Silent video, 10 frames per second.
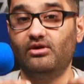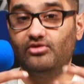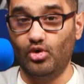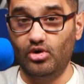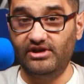
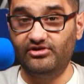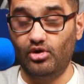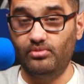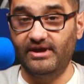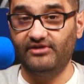According to
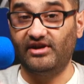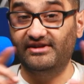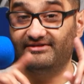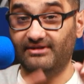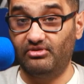OBS, I did
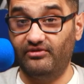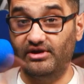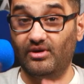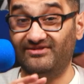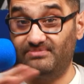a separate
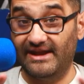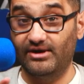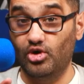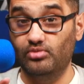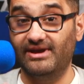video explaining
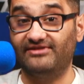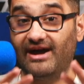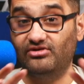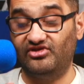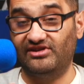OBS,
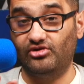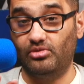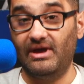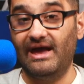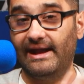how to set it
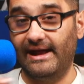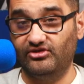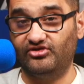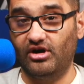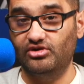up and how to
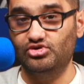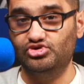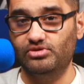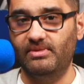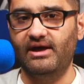start on
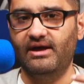YouTube.